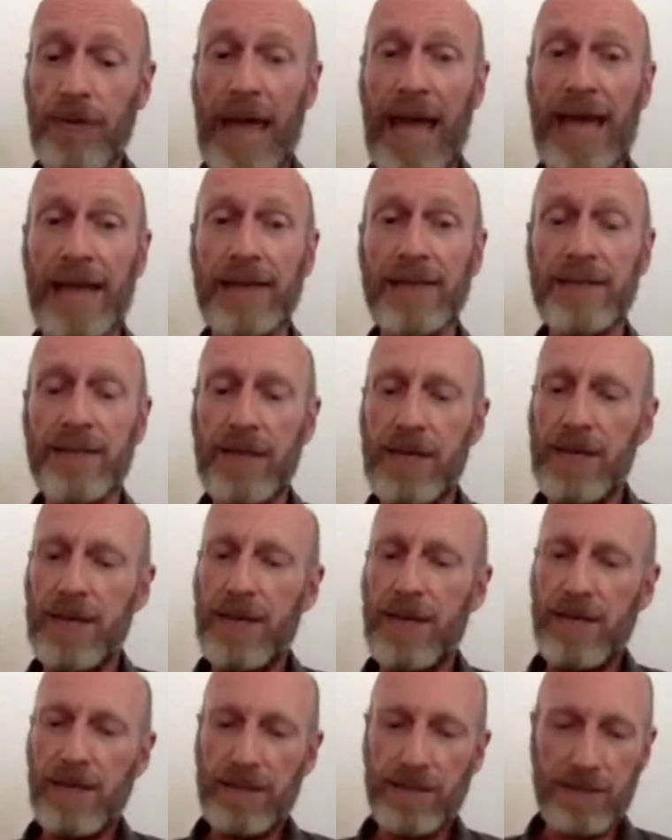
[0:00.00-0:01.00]
And
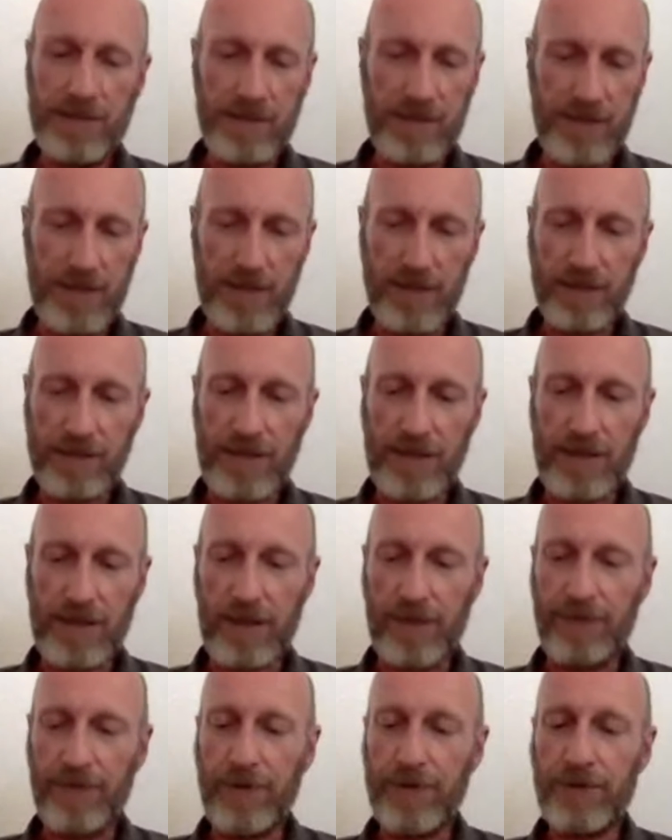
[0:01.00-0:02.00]
seeing that
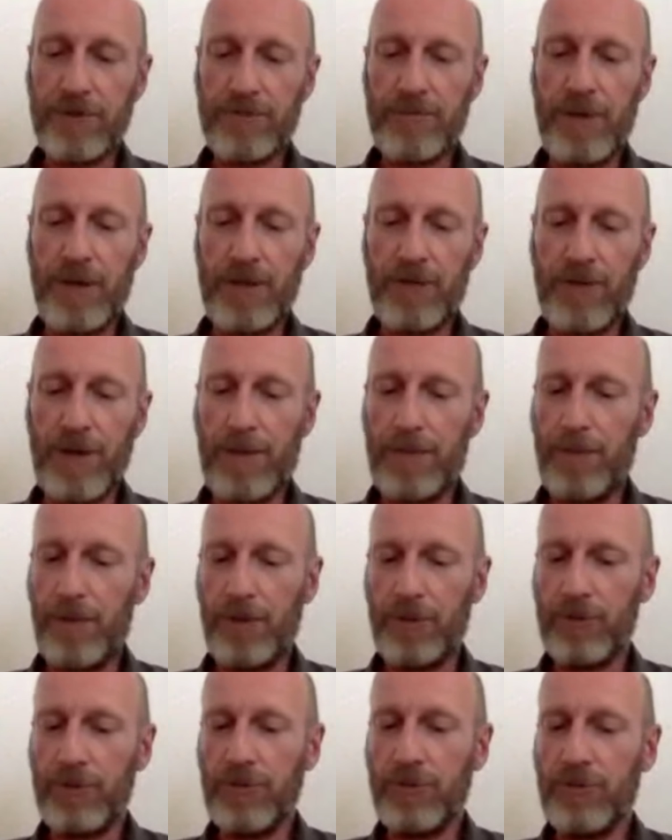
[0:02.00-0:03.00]
I've lost my grip
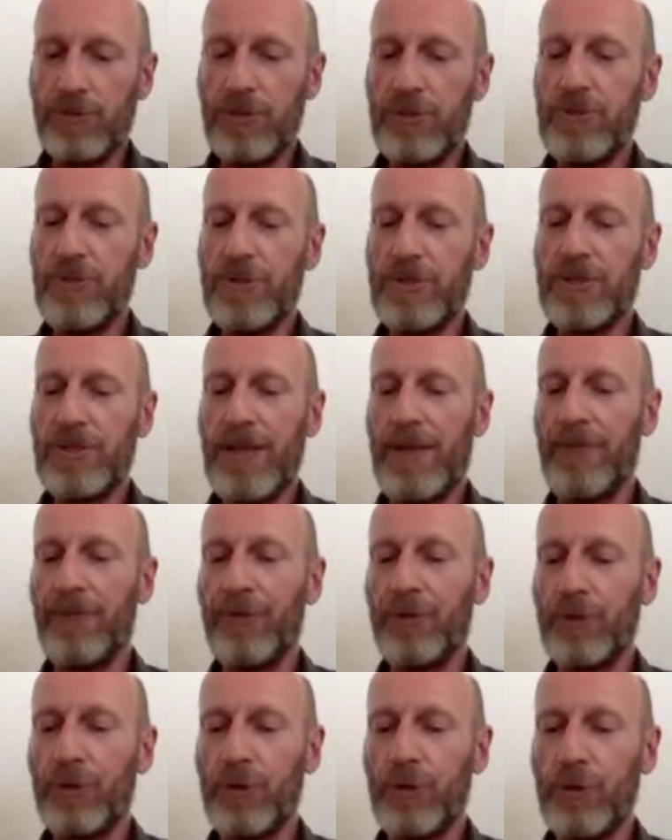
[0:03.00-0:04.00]
on continuity and
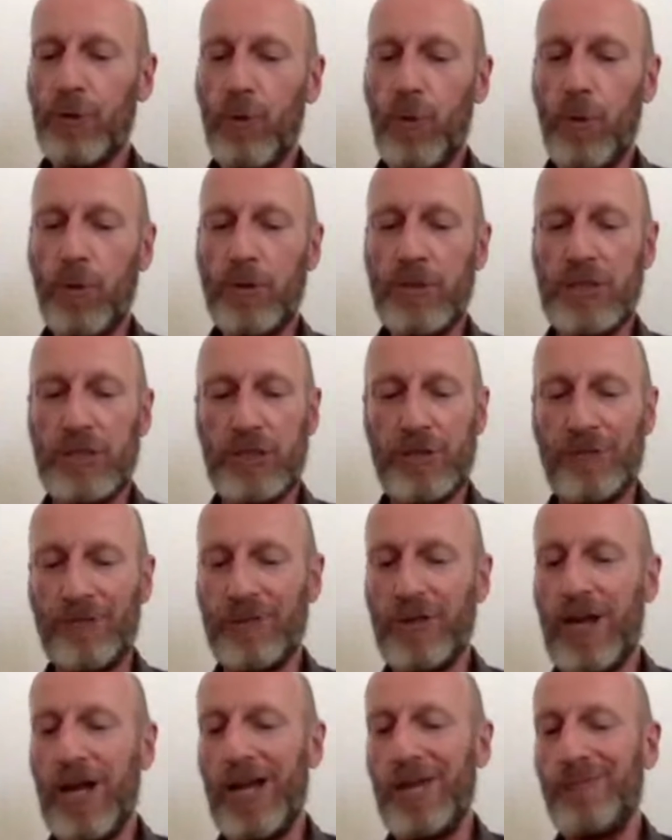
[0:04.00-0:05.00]
the concordance of
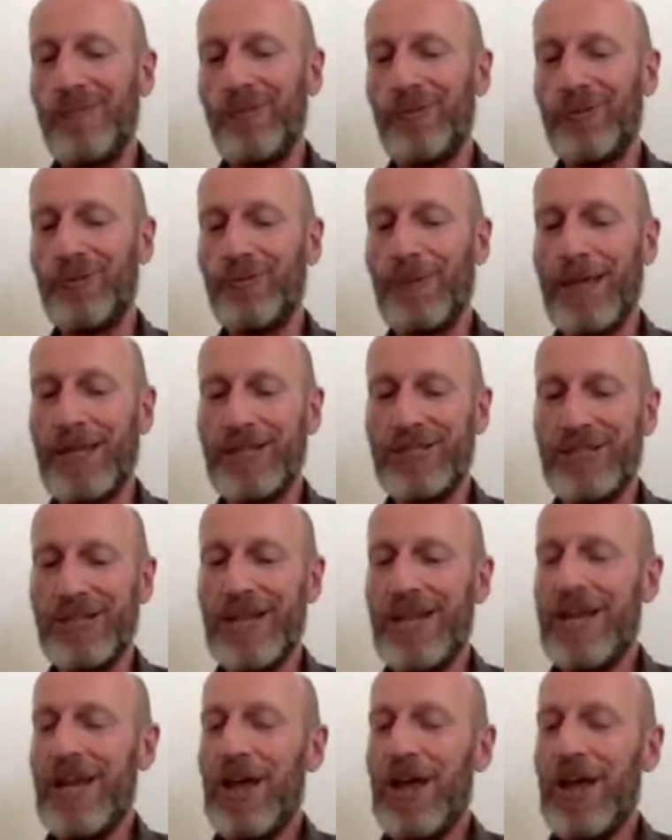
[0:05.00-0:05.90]
time and space,